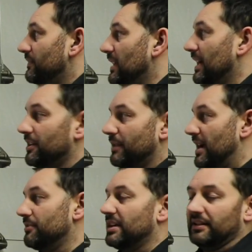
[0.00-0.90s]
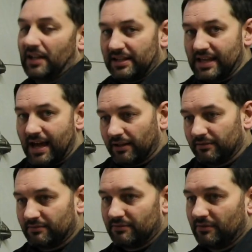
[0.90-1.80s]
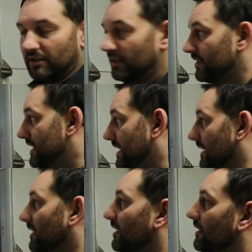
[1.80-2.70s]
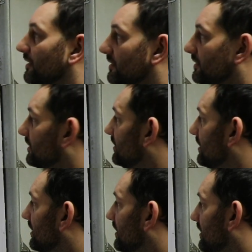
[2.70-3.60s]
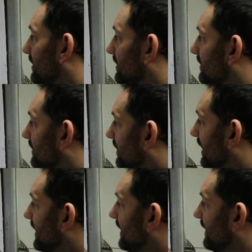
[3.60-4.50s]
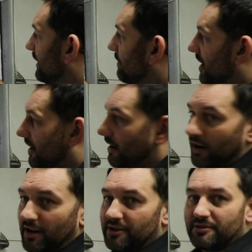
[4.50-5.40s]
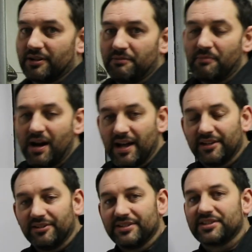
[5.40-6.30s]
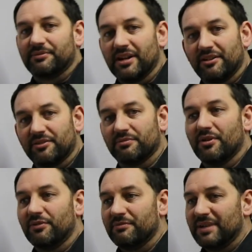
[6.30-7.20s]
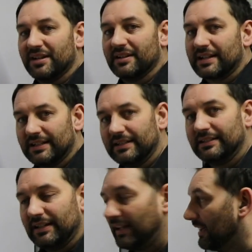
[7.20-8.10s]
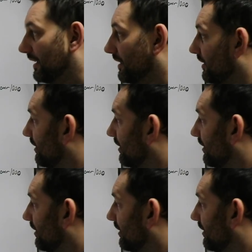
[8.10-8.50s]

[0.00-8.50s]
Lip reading: And it ran great like that until I did about 100 miles around Road America. And